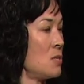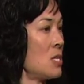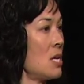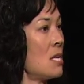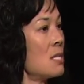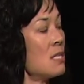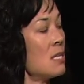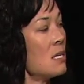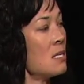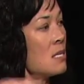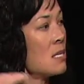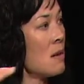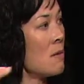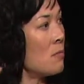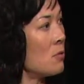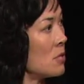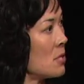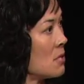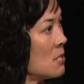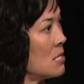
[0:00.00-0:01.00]
which has a
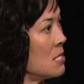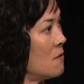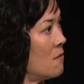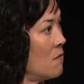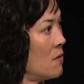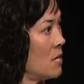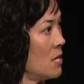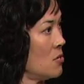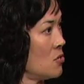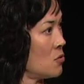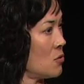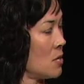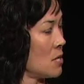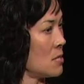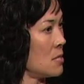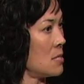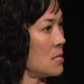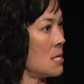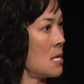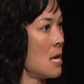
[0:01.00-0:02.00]
completely different
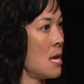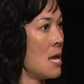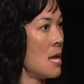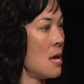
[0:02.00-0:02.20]
interest